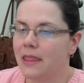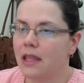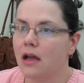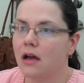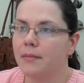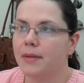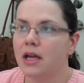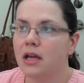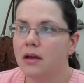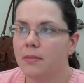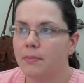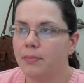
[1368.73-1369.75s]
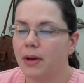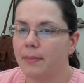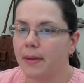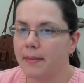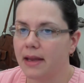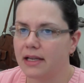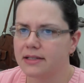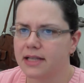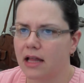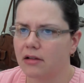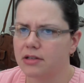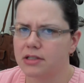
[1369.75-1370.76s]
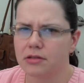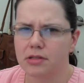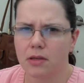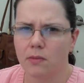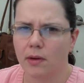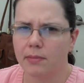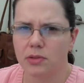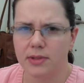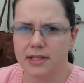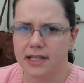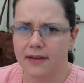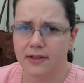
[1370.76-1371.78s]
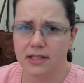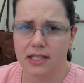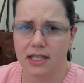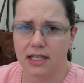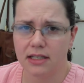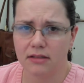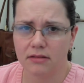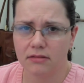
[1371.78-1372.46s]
But my maintenance calories are somewhere between 17